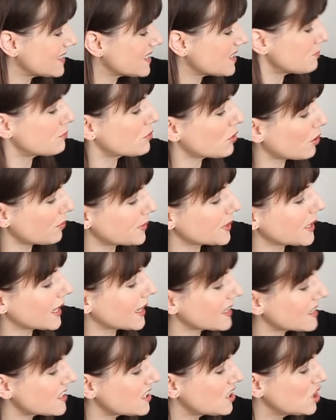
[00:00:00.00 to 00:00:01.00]
It's a proper,
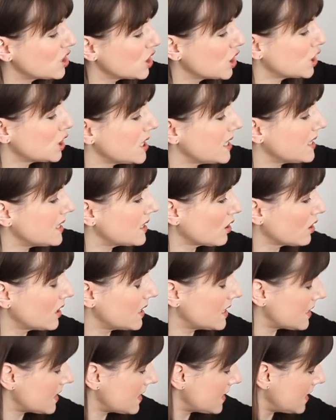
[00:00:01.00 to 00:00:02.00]
like, sturdy,
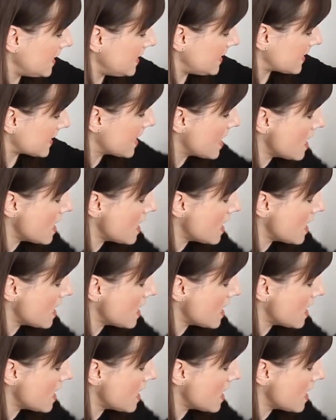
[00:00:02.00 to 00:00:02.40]
solid seat,